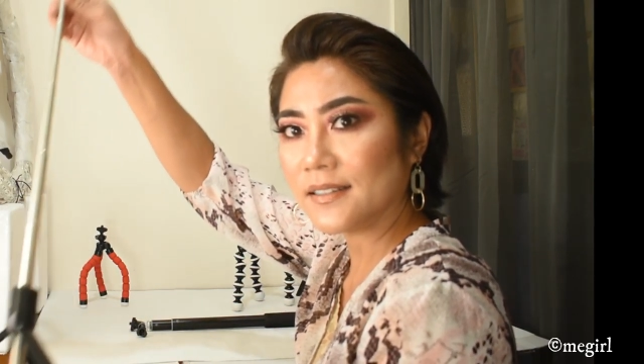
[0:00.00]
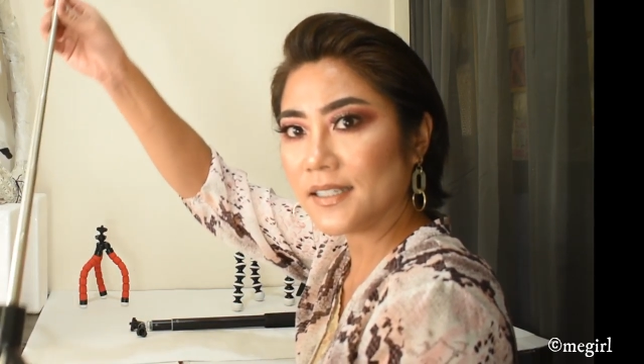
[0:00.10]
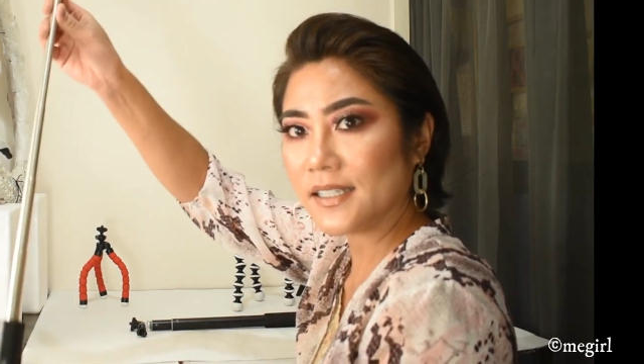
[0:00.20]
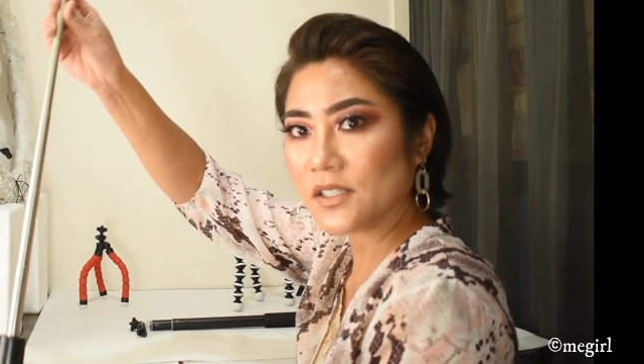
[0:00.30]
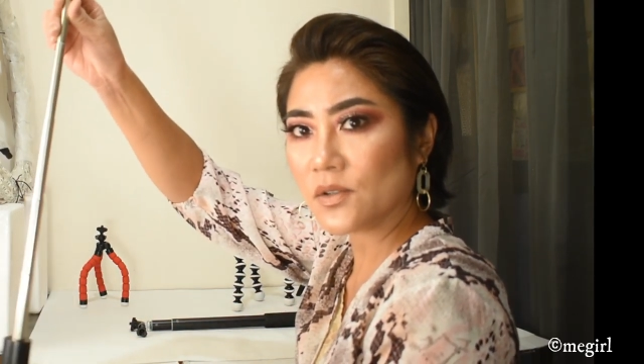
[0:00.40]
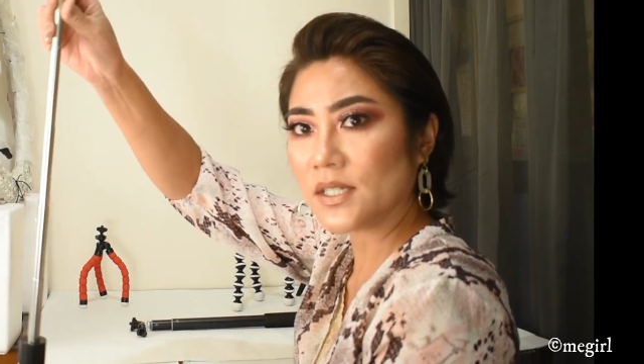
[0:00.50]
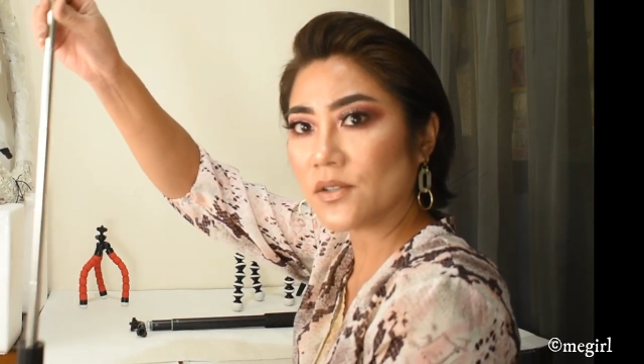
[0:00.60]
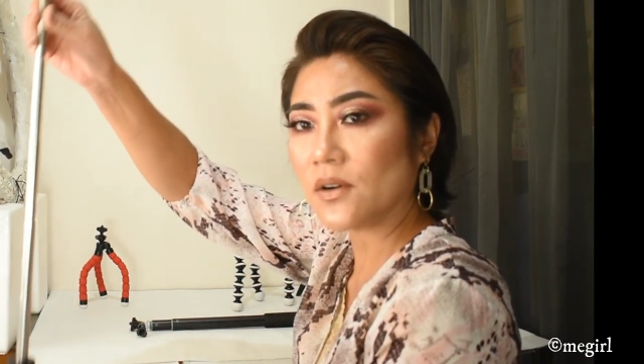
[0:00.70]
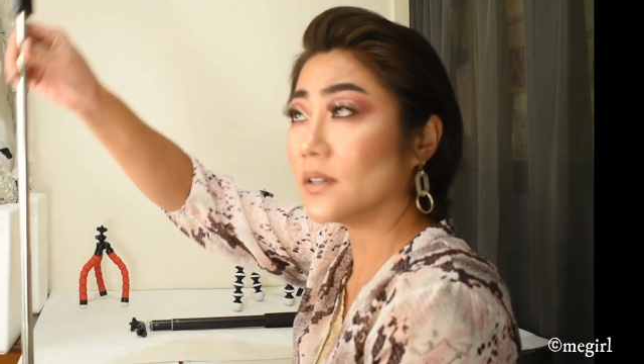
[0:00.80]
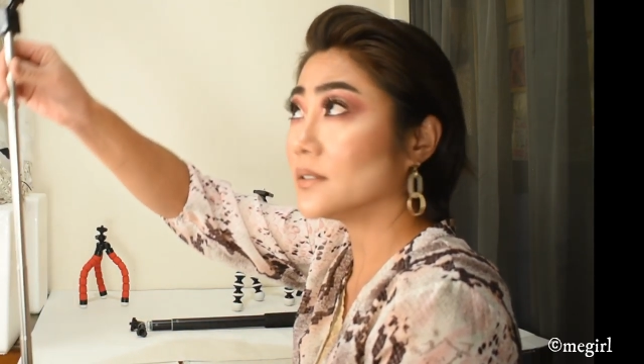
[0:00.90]
It is quite
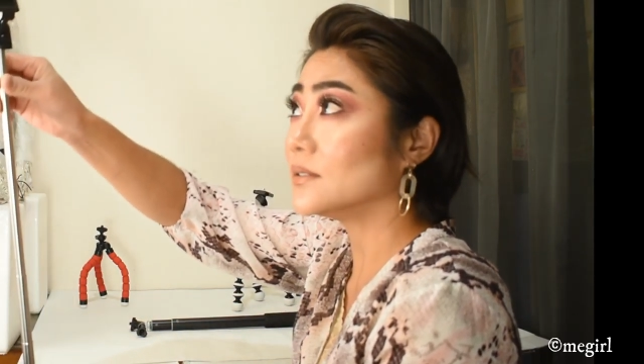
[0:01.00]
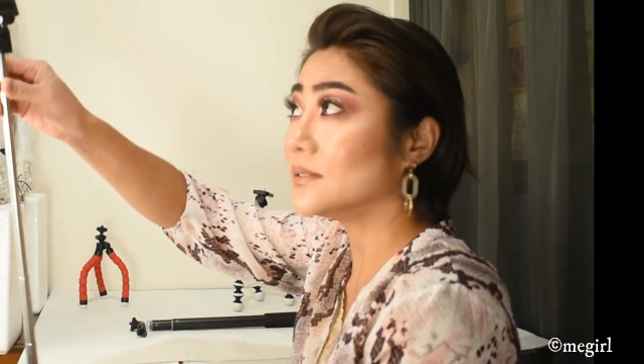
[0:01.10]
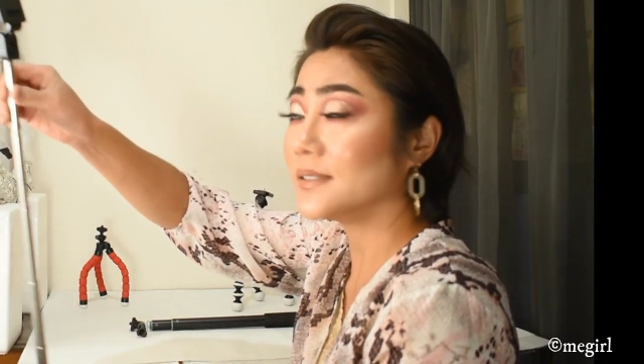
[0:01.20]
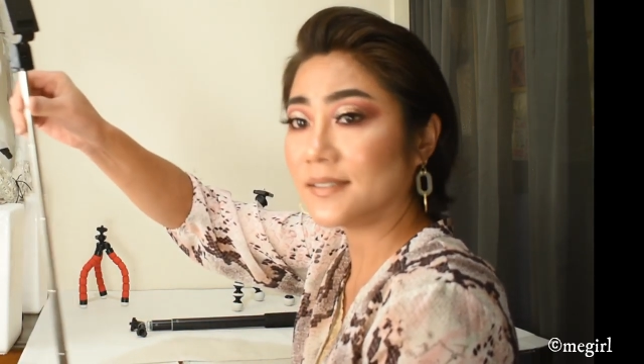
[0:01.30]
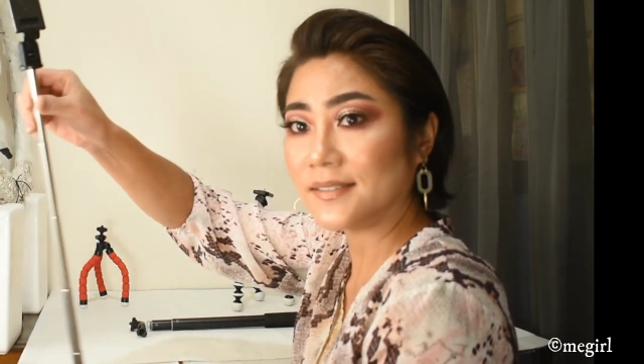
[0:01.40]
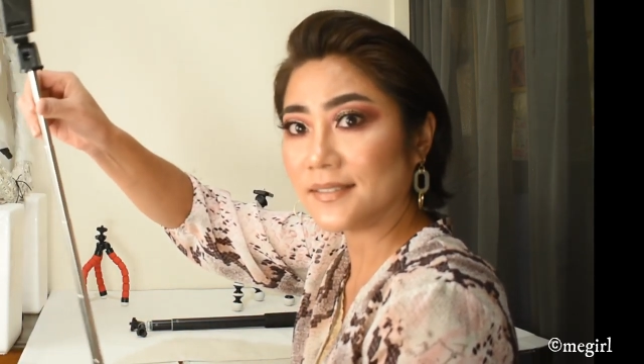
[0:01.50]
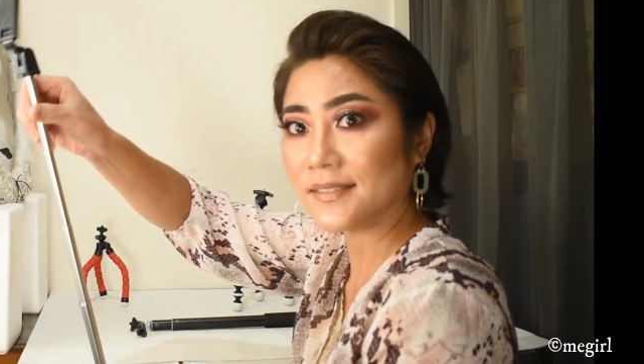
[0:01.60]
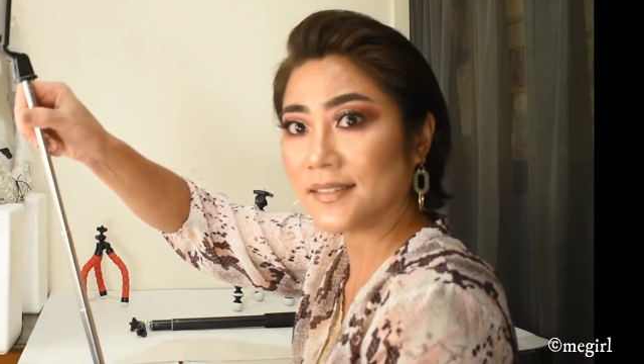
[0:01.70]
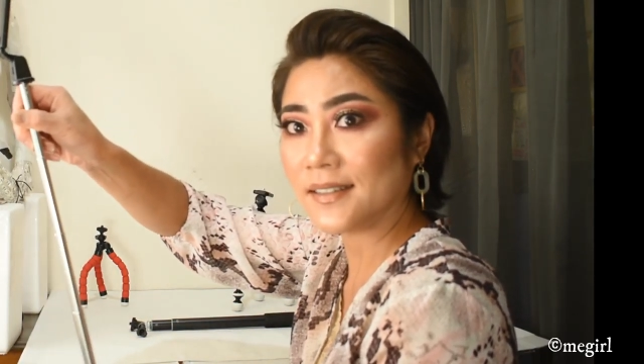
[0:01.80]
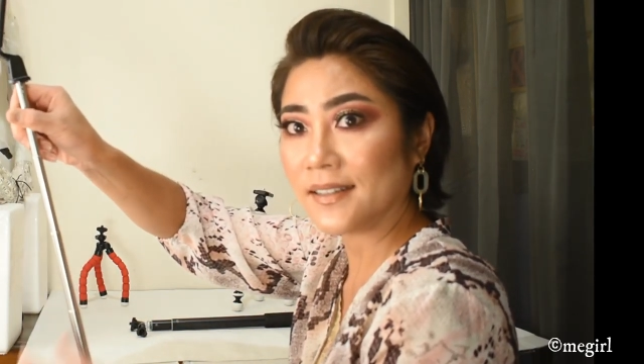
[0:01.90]
tall,
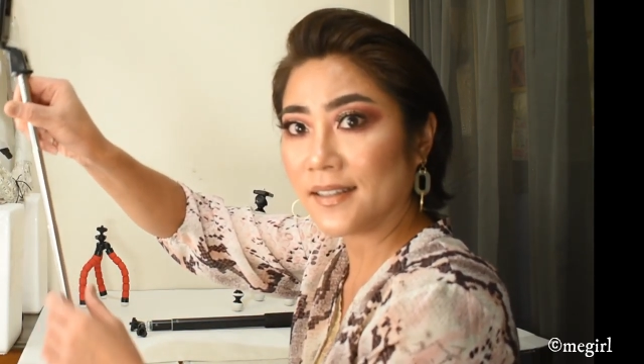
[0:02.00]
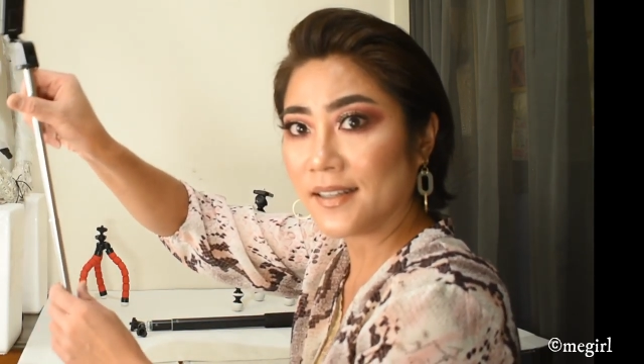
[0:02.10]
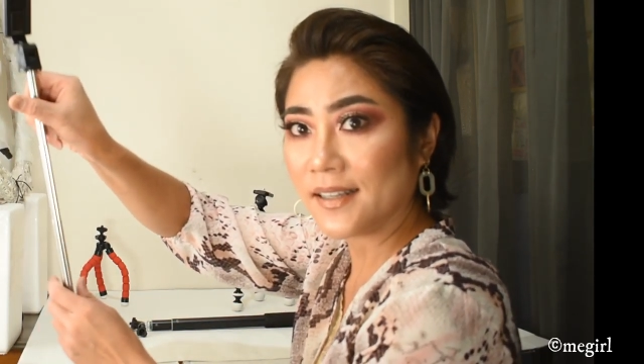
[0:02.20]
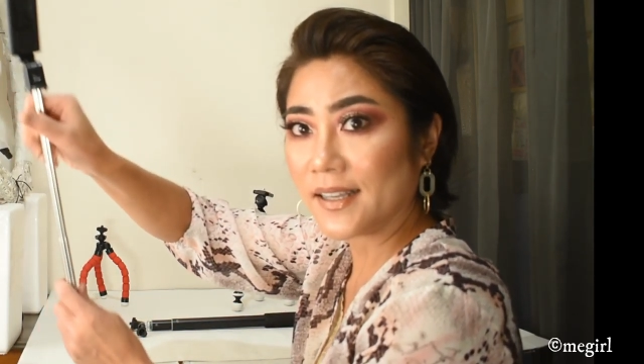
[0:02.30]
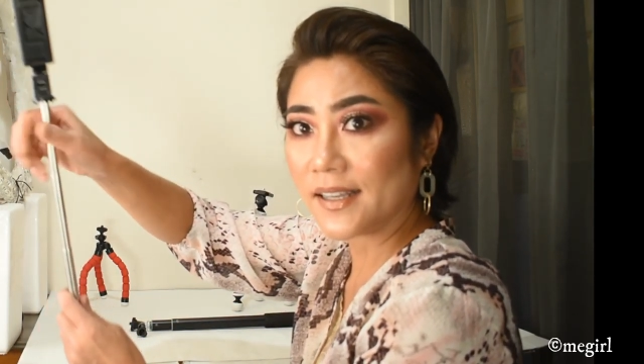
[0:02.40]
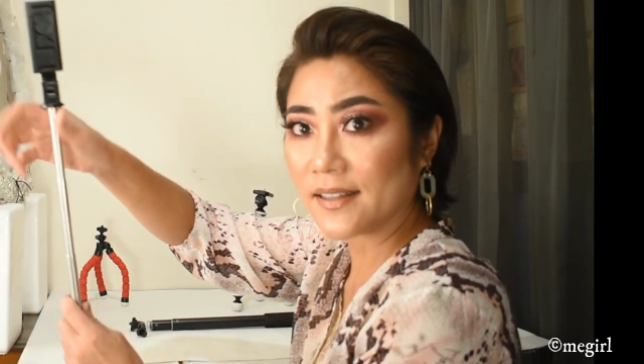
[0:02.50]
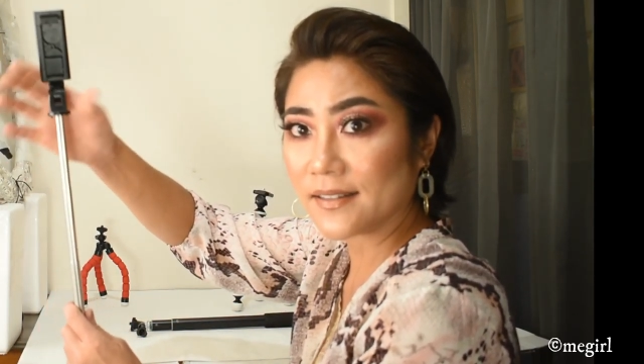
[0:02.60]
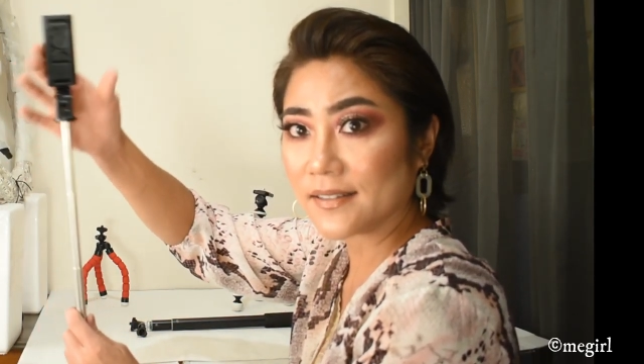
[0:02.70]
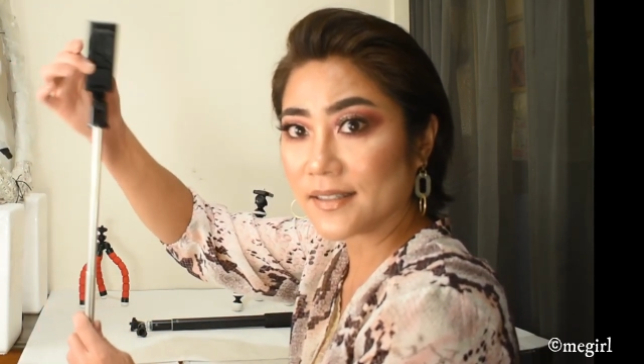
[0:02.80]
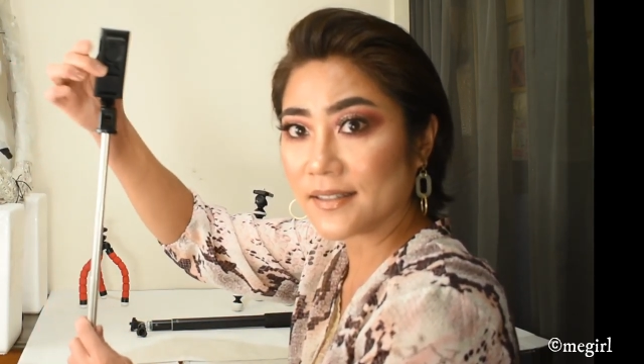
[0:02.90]

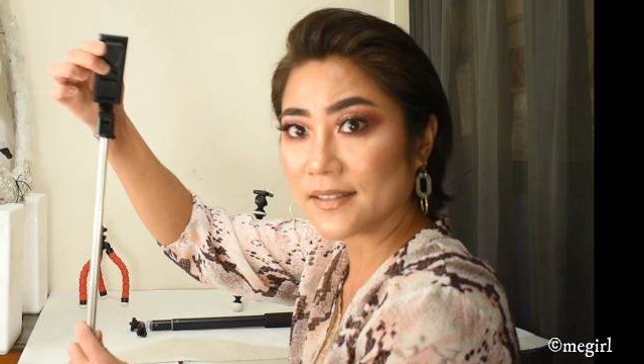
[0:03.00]
and